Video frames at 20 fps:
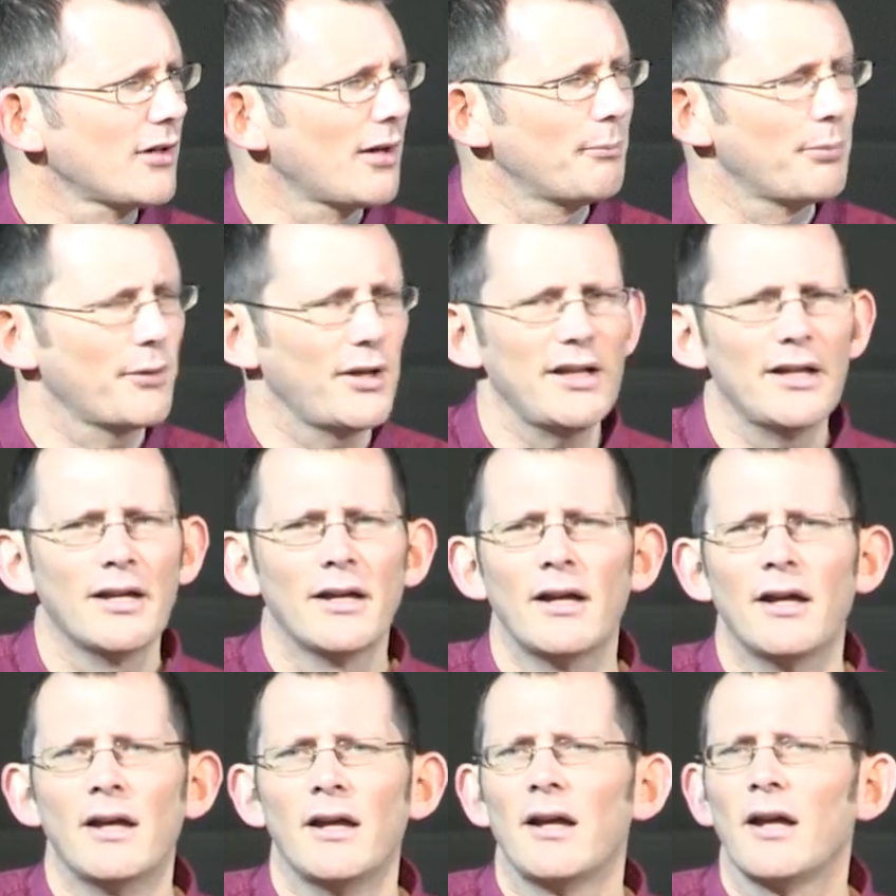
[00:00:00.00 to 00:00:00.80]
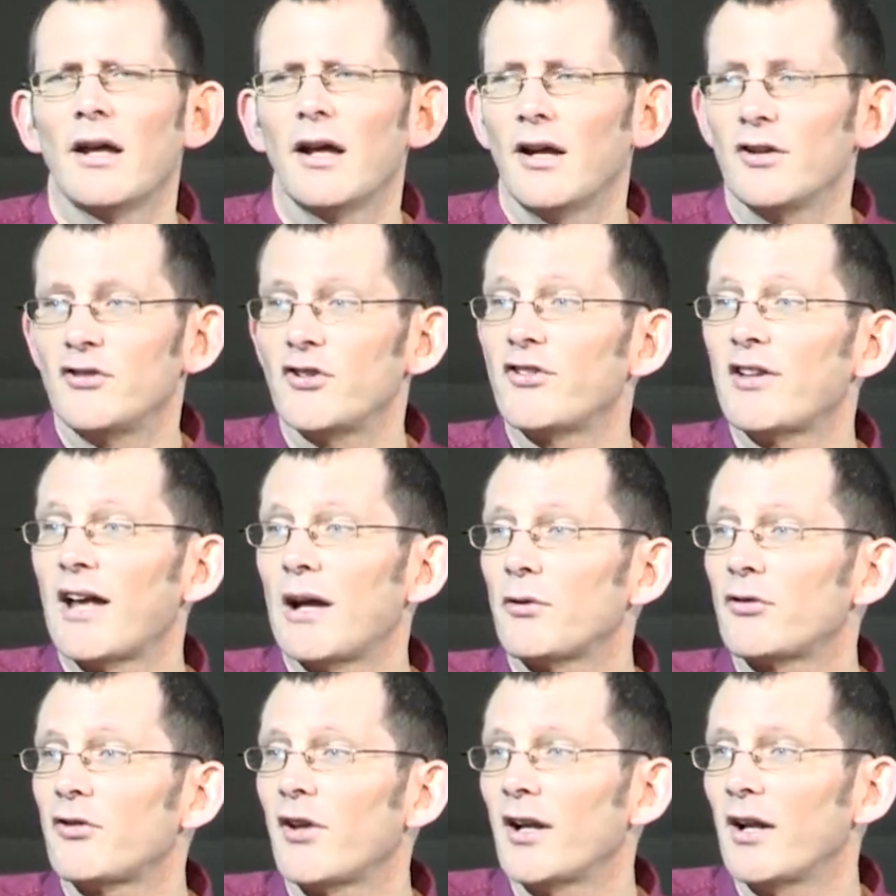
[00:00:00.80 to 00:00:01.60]
company, uh, just
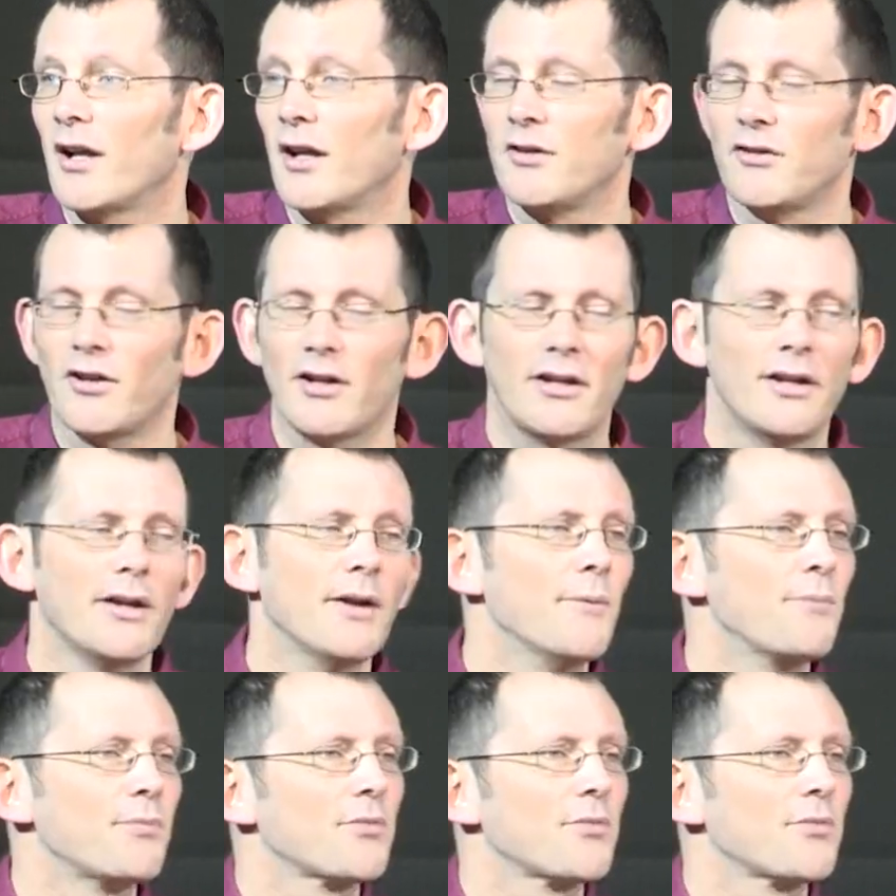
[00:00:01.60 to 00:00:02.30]
outside London.